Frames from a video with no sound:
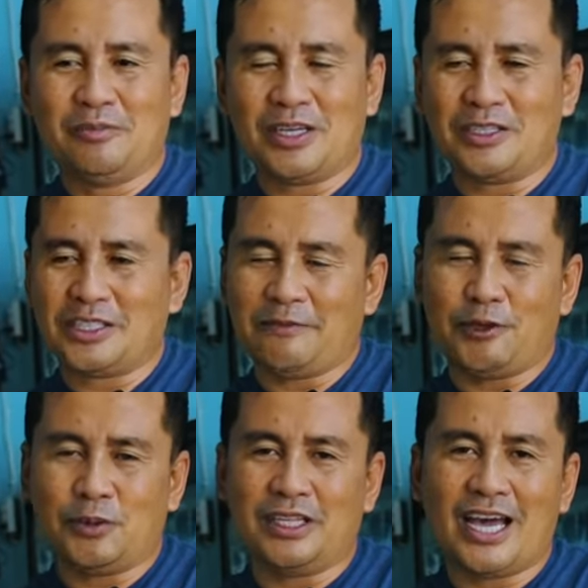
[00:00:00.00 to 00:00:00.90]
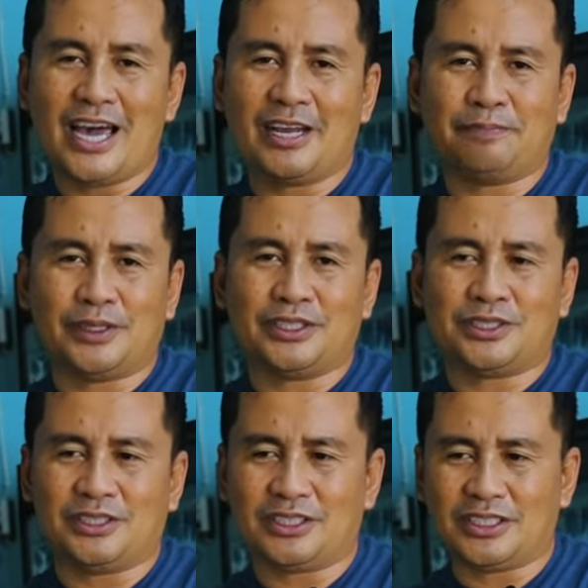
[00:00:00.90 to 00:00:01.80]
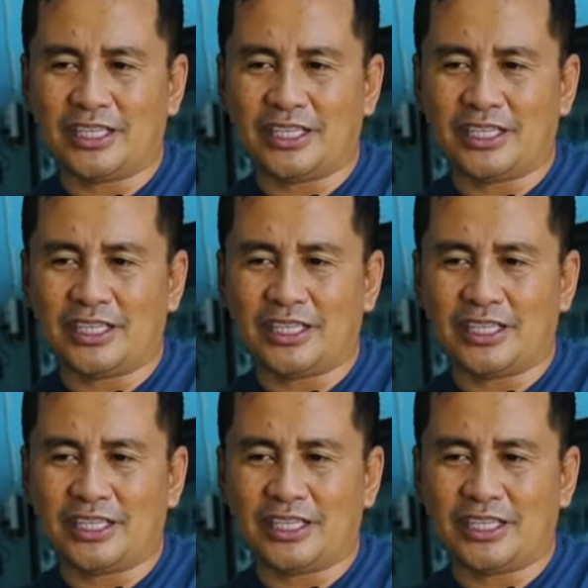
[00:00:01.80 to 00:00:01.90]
Because if you will hire persons